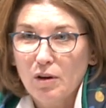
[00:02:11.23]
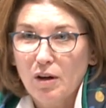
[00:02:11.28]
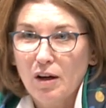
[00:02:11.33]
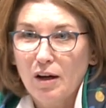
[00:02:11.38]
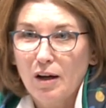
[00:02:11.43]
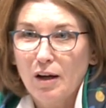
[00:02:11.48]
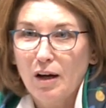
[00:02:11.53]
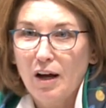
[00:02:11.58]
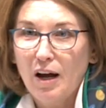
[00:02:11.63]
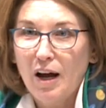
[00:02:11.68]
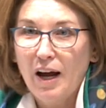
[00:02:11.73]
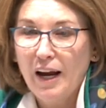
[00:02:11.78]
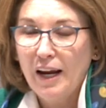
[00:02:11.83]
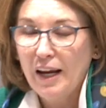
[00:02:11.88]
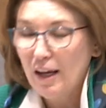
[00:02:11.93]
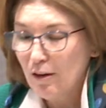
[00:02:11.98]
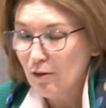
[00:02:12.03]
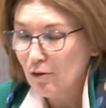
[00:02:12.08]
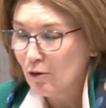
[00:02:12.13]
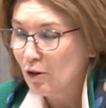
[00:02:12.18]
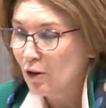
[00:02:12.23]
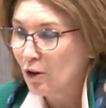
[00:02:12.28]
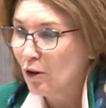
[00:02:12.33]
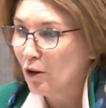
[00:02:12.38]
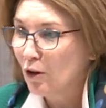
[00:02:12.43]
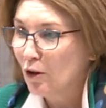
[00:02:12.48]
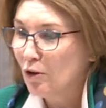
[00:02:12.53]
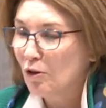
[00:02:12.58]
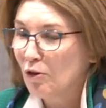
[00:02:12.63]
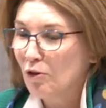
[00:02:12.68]
I have
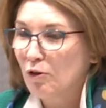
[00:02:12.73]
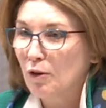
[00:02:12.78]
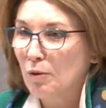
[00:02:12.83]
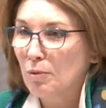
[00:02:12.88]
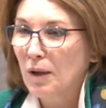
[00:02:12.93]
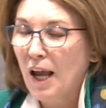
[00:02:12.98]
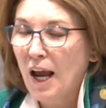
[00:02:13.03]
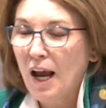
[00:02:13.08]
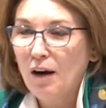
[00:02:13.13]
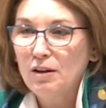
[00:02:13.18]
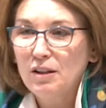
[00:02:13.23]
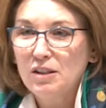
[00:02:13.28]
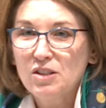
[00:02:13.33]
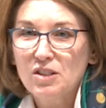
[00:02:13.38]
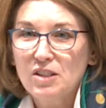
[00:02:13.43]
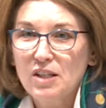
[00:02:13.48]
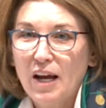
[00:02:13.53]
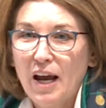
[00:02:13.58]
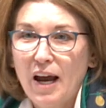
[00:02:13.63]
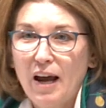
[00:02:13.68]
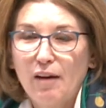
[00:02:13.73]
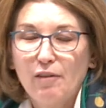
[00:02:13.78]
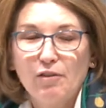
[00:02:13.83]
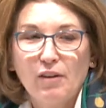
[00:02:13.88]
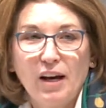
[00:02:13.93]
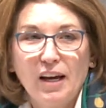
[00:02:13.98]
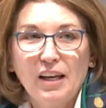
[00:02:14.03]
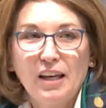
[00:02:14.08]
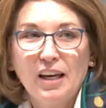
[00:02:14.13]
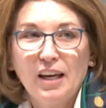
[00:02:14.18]
learned from county staff.
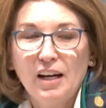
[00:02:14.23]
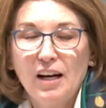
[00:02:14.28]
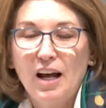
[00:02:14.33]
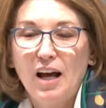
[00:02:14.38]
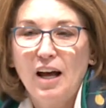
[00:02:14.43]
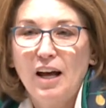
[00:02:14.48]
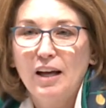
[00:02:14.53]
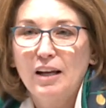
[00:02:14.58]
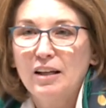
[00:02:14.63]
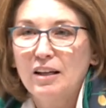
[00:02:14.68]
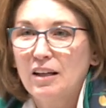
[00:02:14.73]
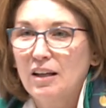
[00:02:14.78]
I cannot